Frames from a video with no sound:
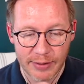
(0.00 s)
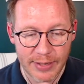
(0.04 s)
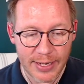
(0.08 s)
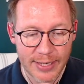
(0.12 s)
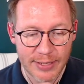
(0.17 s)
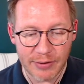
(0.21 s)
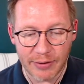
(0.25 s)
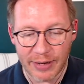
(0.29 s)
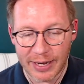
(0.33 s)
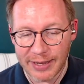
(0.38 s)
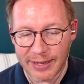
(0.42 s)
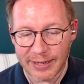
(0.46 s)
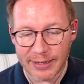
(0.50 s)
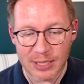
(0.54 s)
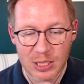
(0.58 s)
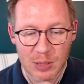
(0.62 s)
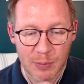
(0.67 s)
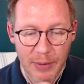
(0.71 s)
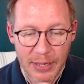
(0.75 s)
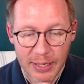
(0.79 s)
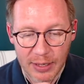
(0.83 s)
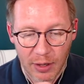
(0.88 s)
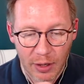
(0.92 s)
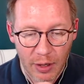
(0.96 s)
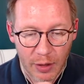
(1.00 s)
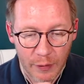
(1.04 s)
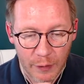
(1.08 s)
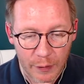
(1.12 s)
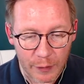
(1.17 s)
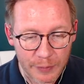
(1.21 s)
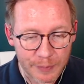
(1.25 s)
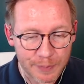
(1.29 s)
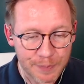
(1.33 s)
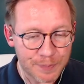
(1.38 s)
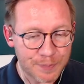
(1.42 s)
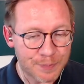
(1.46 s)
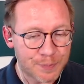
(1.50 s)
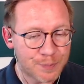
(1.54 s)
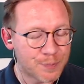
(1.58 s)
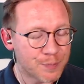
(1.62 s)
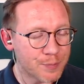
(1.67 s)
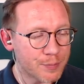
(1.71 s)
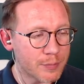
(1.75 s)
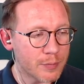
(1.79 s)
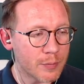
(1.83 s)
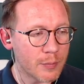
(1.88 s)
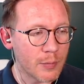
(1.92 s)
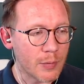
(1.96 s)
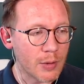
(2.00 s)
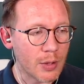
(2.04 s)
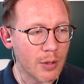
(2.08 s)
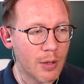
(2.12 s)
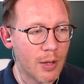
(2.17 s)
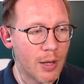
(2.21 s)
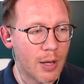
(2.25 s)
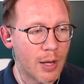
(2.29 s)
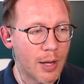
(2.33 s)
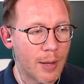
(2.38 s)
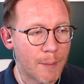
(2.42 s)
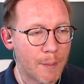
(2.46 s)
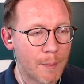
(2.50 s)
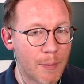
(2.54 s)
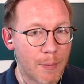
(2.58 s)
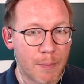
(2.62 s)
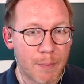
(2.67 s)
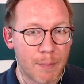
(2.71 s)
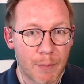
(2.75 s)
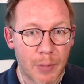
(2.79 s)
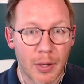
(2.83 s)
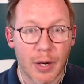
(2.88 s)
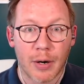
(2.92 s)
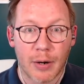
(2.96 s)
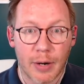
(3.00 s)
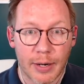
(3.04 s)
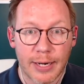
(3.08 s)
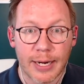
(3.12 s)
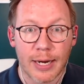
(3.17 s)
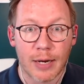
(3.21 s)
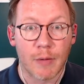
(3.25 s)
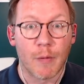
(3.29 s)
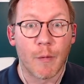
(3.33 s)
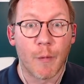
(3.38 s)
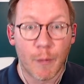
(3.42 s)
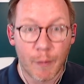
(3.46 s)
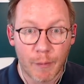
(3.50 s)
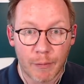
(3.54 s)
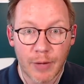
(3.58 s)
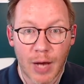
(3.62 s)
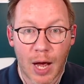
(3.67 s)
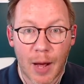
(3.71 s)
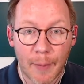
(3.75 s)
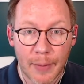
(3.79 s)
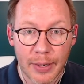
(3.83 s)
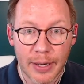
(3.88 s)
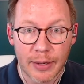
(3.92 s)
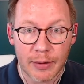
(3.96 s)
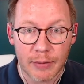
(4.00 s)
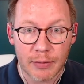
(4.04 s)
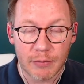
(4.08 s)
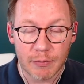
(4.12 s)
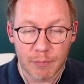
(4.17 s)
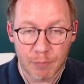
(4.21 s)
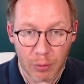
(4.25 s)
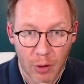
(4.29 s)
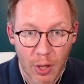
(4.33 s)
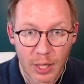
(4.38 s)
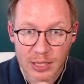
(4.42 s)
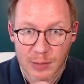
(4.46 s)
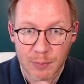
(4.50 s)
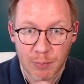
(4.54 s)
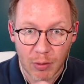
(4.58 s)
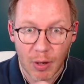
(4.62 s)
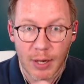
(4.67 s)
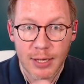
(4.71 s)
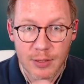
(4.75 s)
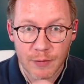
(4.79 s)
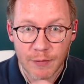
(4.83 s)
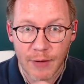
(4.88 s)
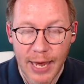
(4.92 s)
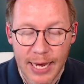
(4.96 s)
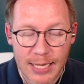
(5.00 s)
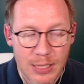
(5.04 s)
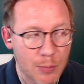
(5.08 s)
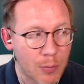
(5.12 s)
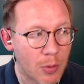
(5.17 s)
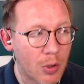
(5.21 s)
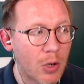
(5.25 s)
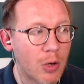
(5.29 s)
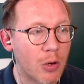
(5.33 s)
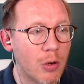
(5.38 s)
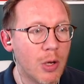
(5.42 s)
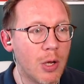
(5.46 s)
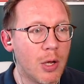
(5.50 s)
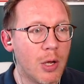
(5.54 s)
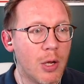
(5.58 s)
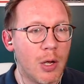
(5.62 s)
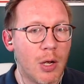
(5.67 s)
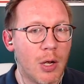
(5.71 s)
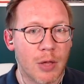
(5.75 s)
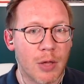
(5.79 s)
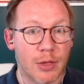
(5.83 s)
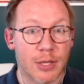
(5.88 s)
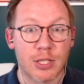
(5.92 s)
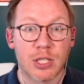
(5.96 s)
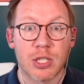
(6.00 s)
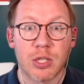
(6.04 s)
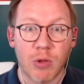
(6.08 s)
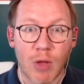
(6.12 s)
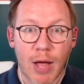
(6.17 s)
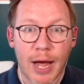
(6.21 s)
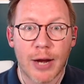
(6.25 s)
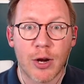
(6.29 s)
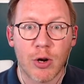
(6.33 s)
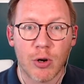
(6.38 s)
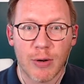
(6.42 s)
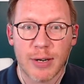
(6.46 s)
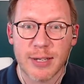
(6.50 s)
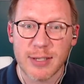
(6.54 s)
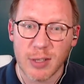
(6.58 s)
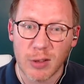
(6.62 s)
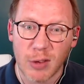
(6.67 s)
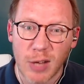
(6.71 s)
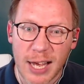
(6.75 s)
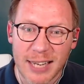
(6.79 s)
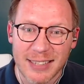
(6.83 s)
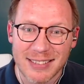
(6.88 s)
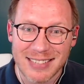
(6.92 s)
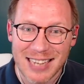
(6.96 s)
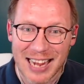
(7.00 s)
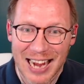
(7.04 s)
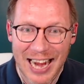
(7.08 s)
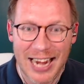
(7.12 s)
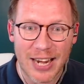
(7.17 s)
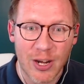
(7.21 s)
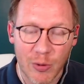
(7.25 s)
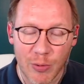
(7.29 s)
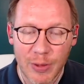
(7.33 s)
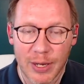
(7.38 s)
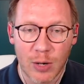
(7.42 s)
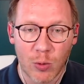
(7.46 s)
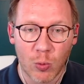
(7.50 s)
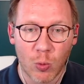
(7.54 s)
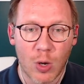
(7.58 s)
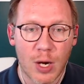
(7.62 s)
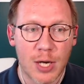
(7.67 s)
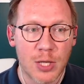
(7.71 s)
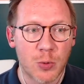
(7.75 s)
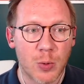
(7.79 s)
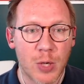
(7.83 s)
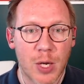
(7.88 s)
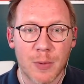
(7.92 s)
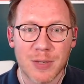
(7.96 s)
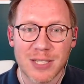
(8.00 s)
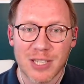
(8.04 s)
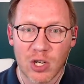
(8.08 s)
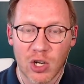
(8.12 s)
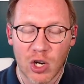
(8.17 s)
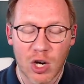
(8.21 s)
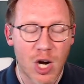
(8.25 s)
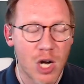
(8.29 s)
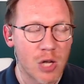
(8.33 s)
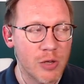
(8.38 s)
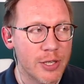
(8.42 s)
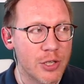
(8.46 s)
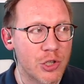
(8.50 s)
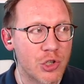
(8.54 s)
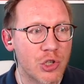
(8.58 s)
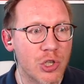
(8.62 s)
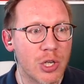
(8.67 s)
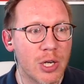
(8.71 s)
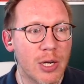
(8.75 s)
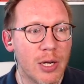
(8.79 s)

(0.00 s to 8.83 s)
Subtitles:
necessarily anything to speak of. But again, dominant plus fastball. The slider is a lot tighter than it was when he was in college.